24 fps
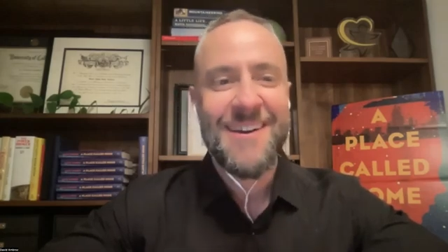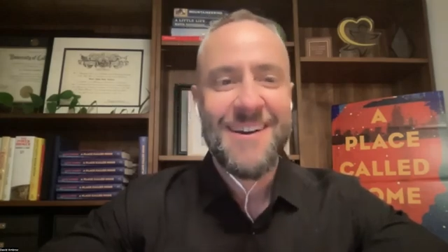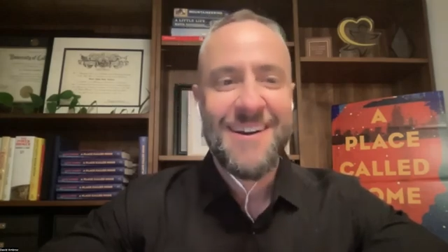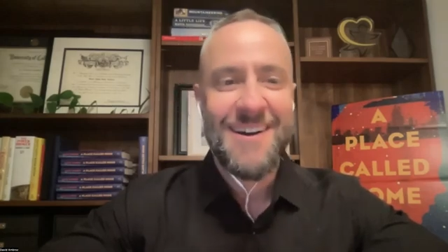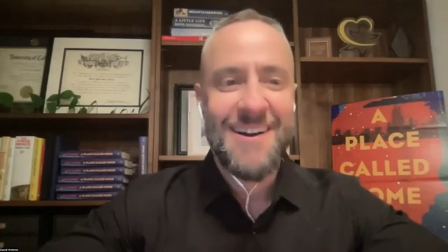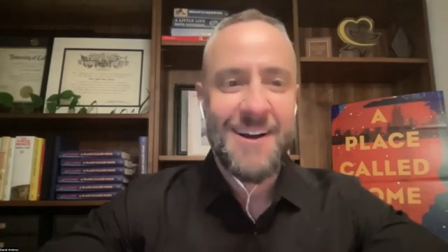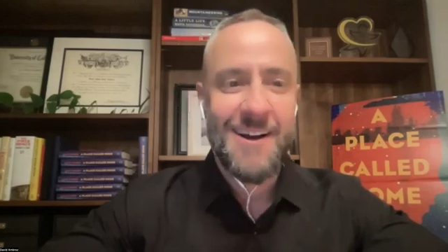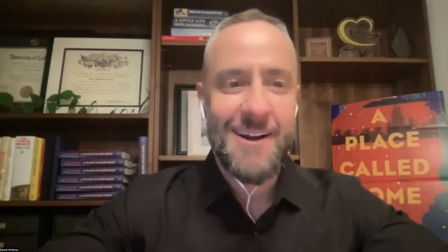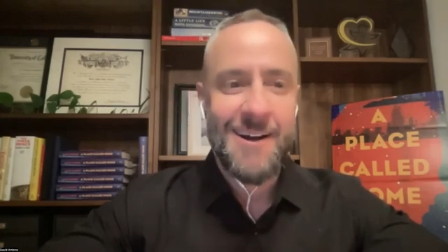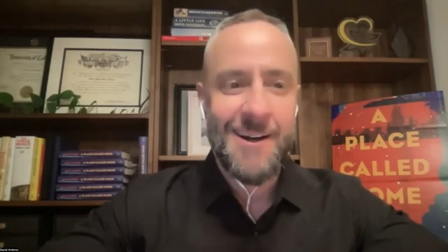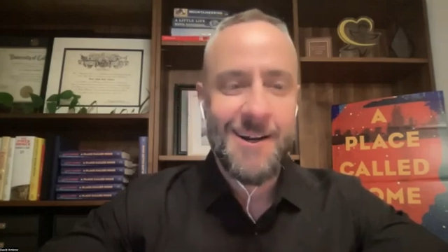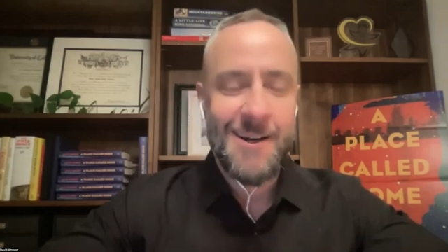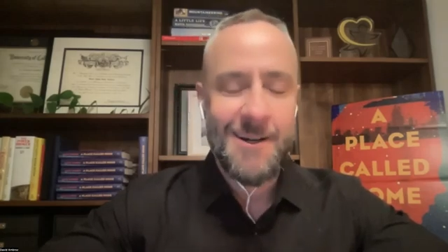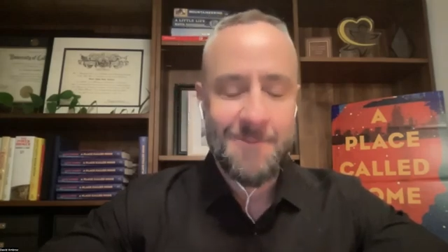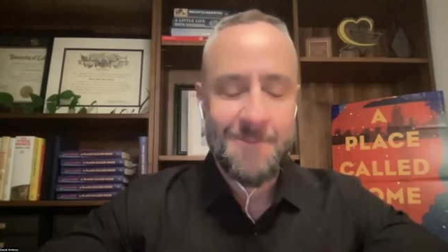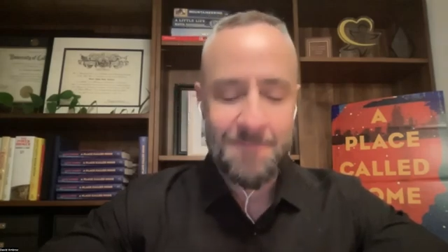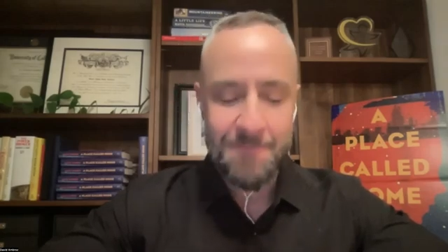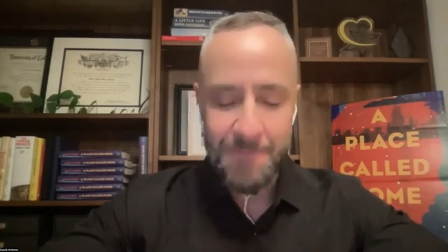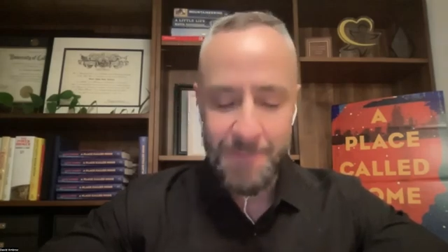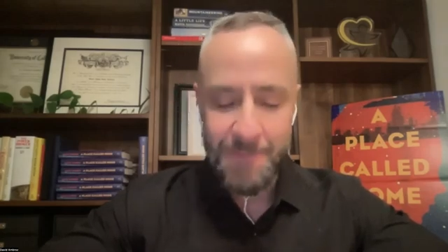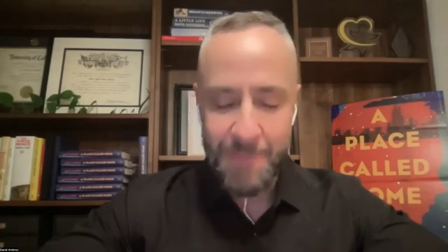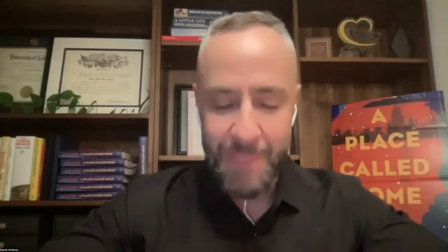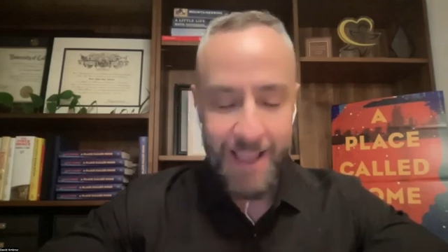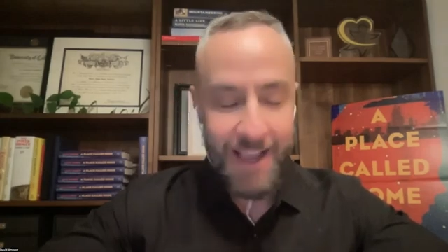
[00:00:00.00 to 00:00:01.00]

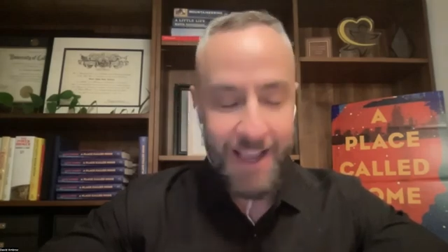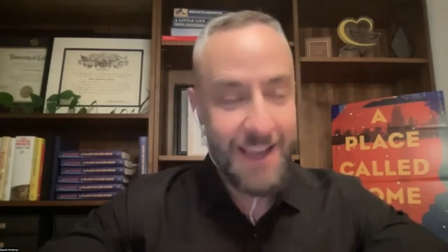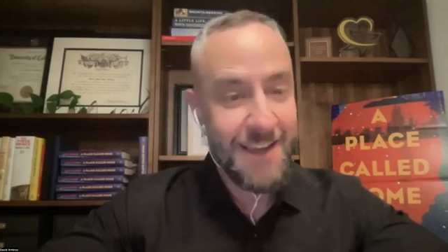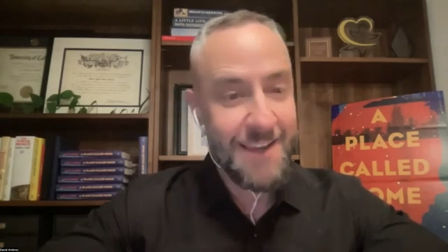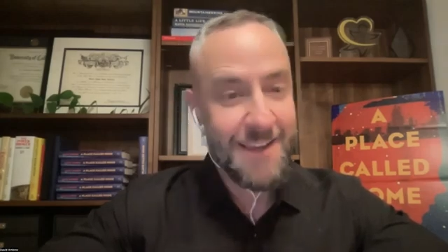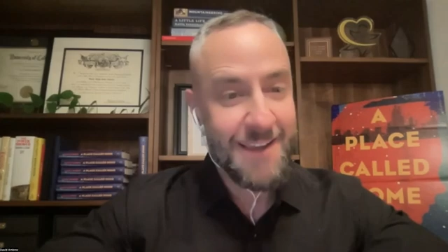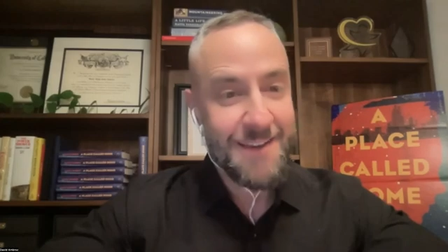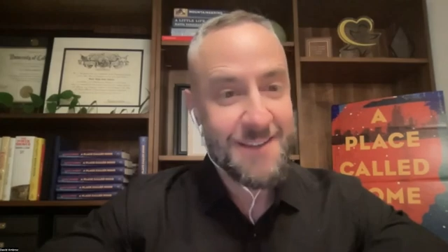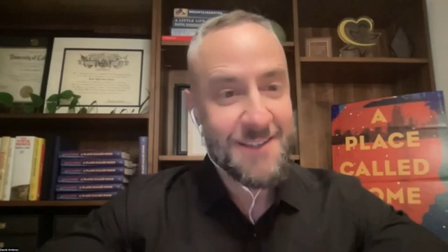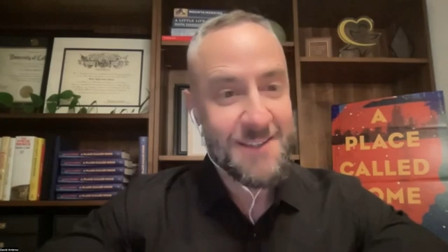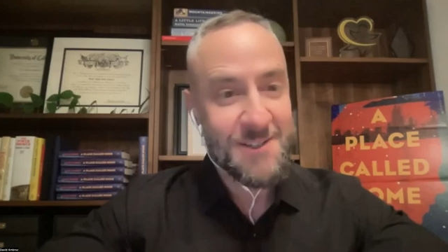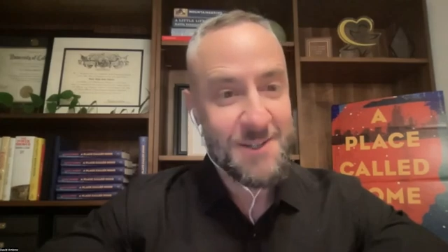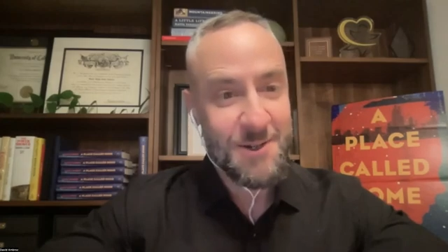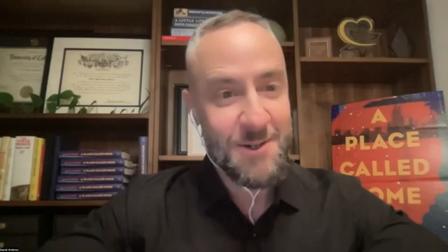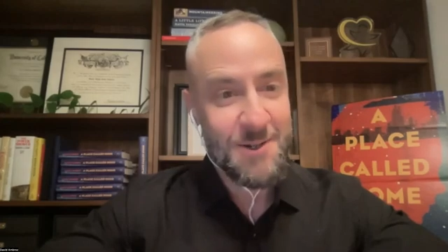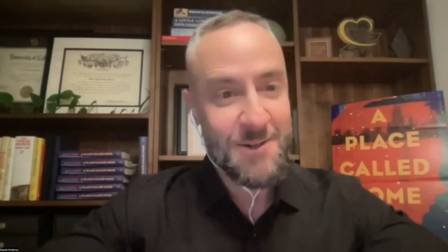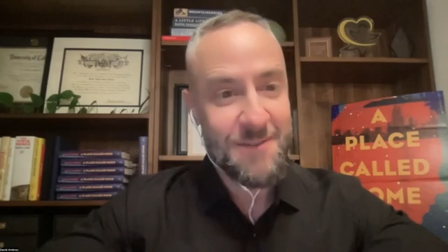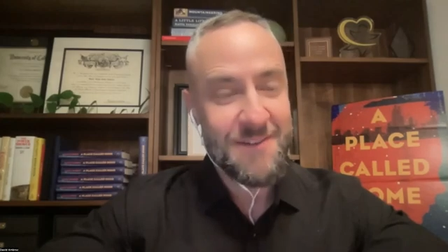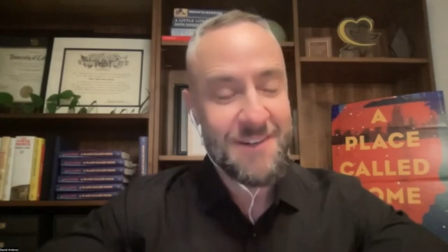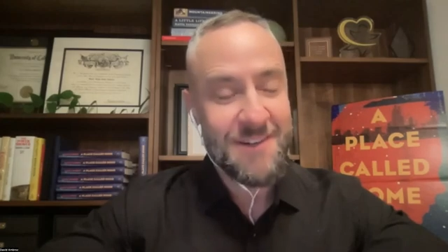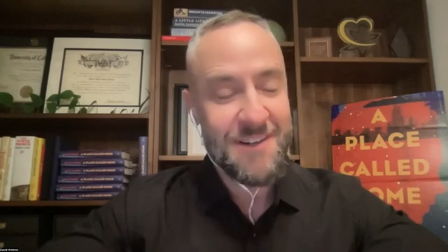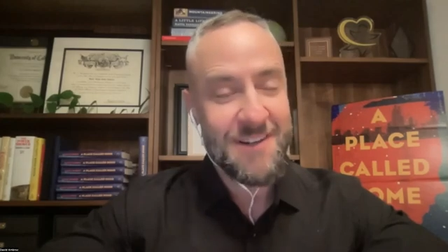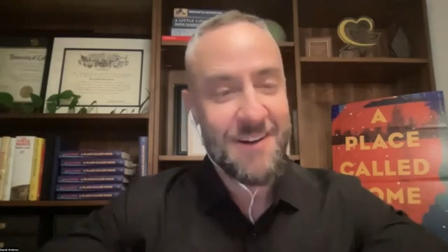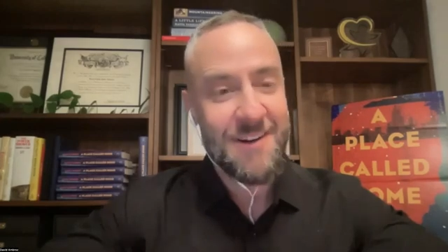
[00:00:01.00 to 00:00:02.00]
I
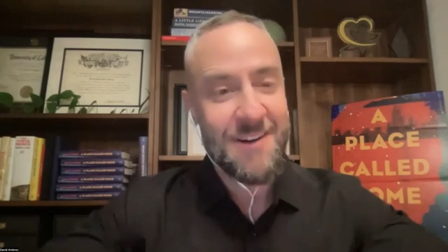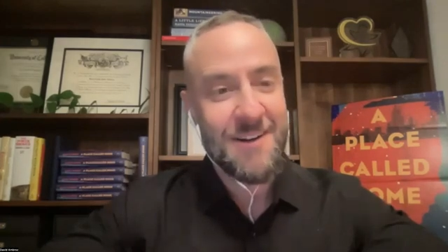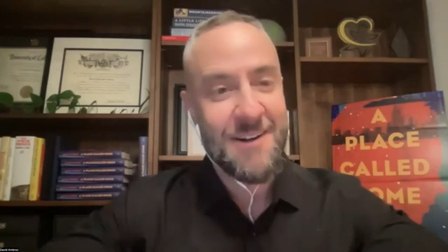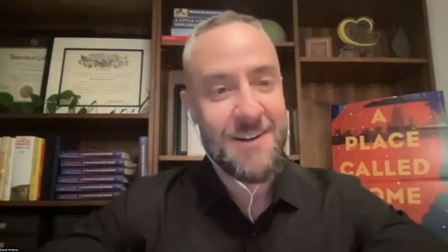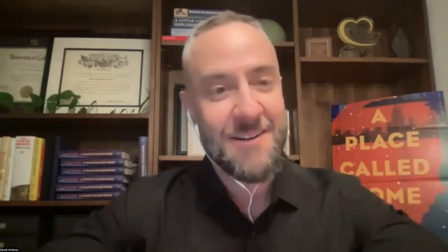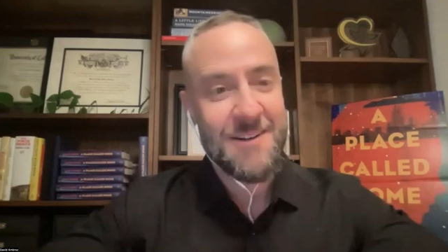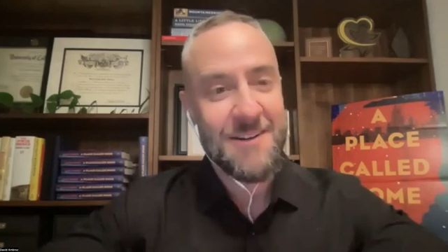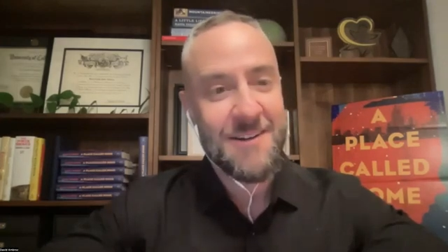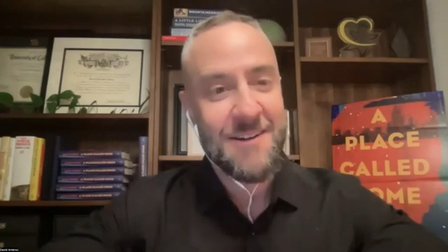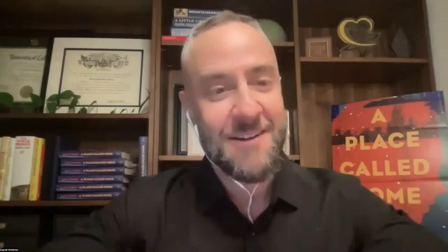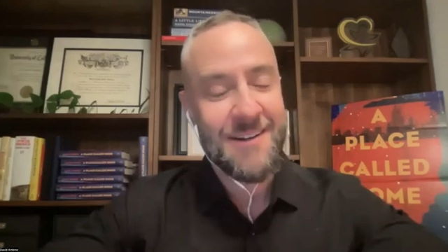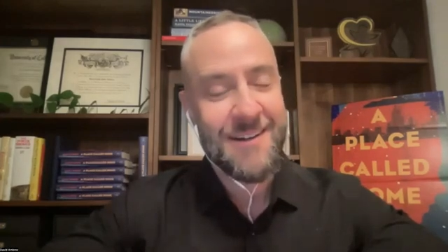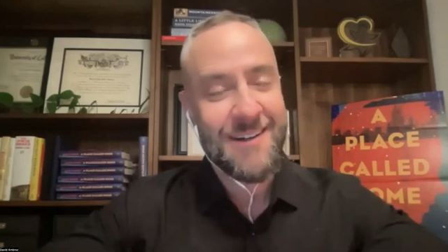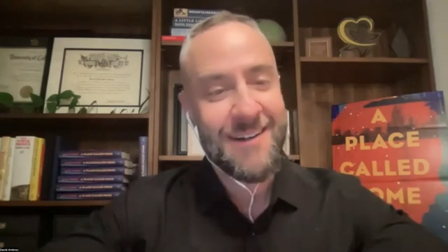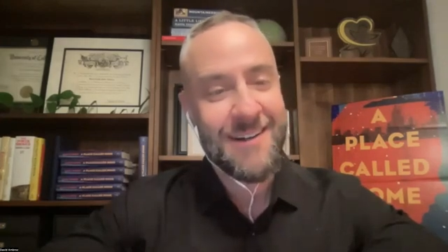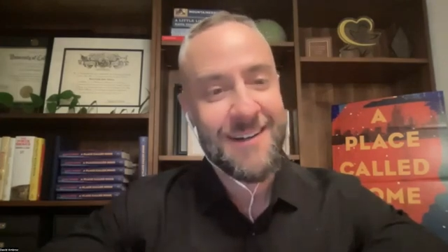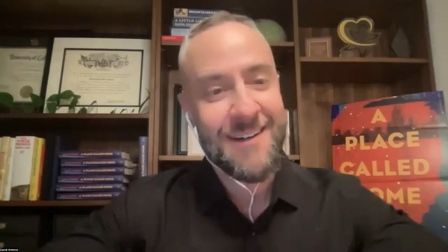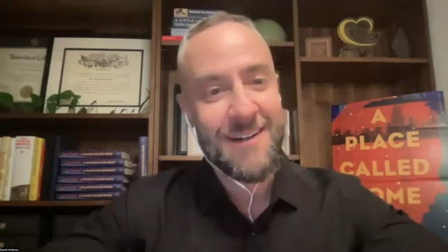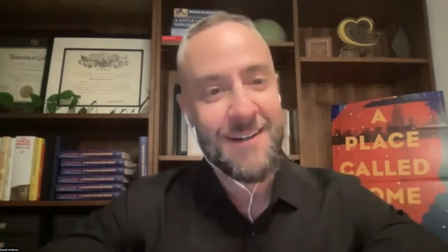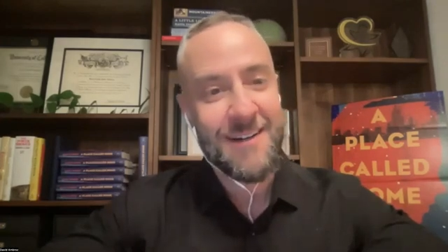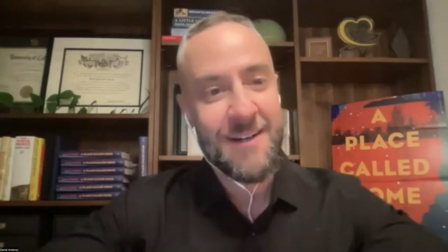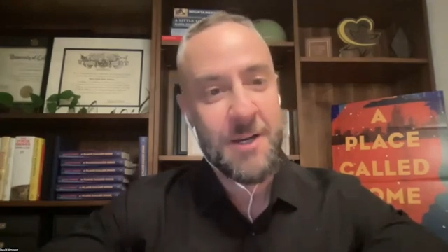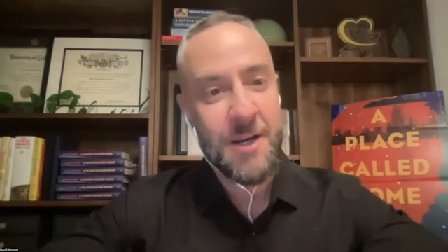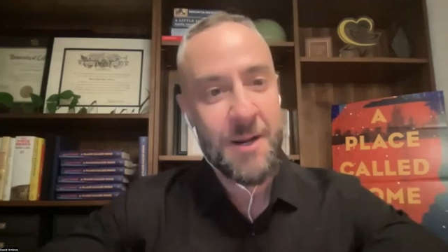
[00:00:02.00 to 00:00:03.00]
served on
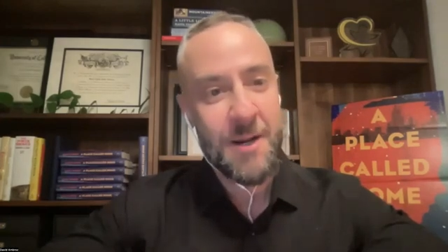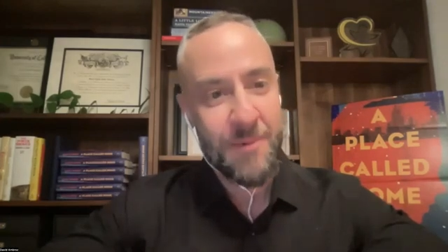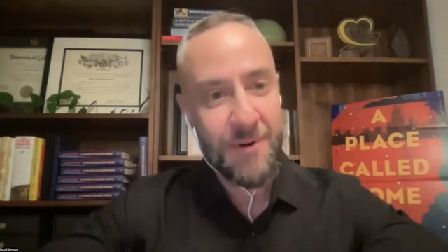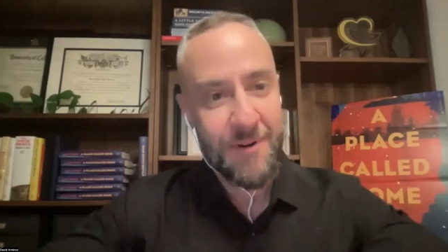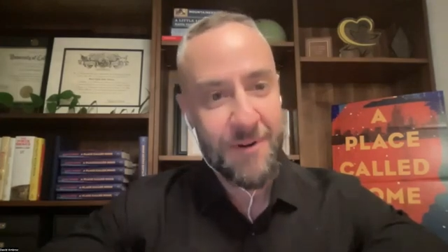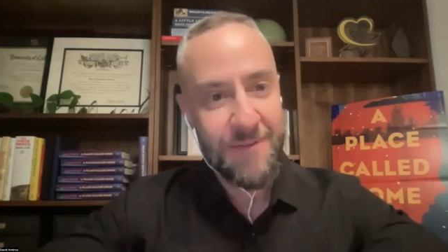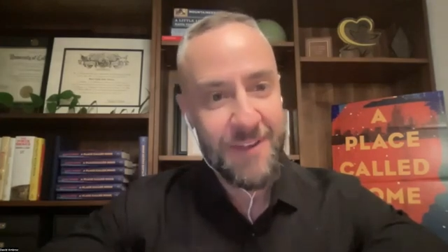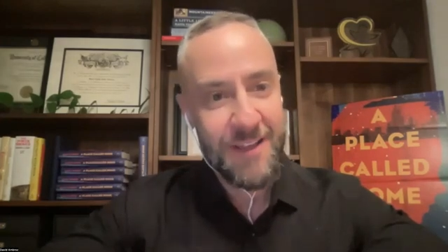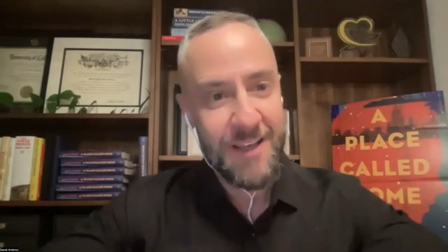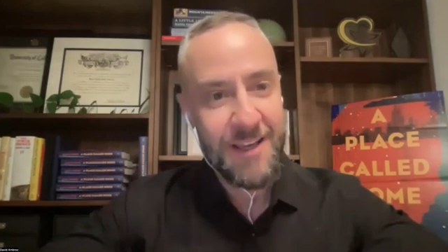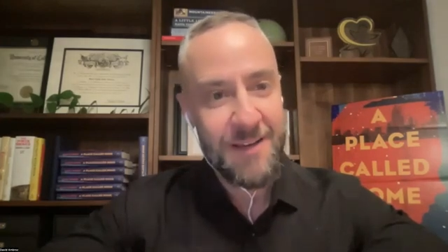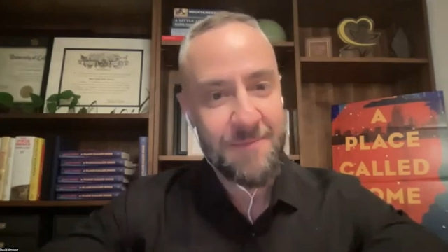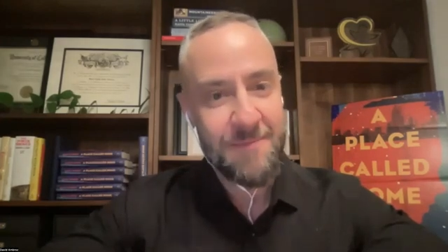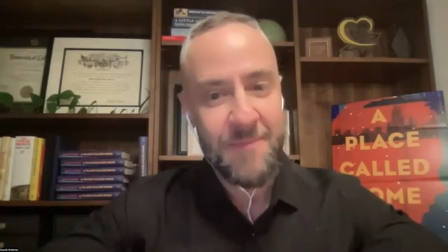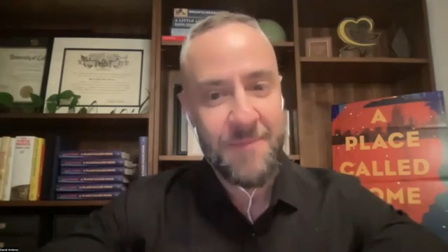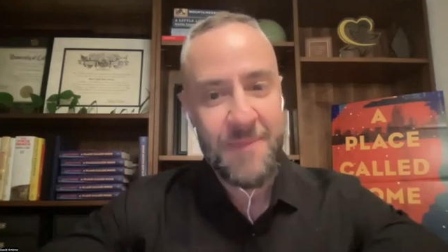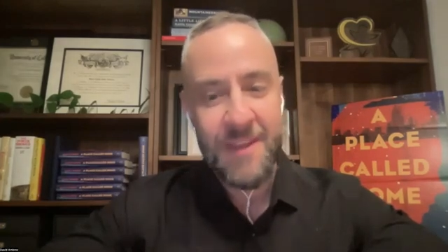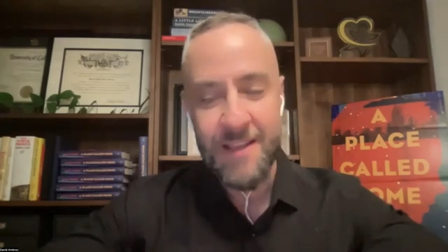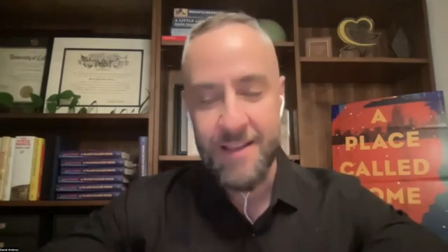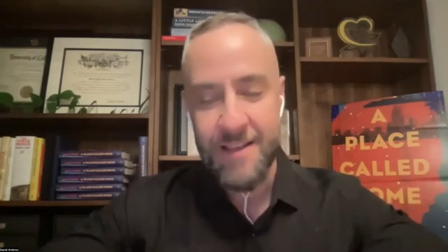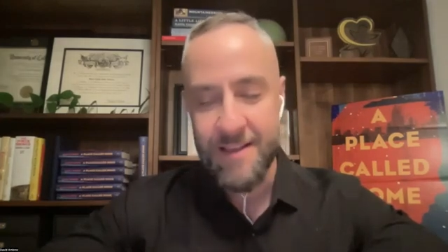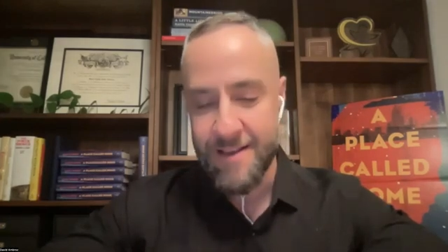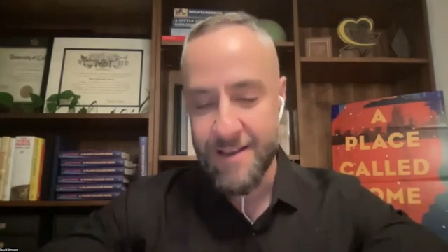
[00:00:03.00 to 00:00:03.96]
a number of them.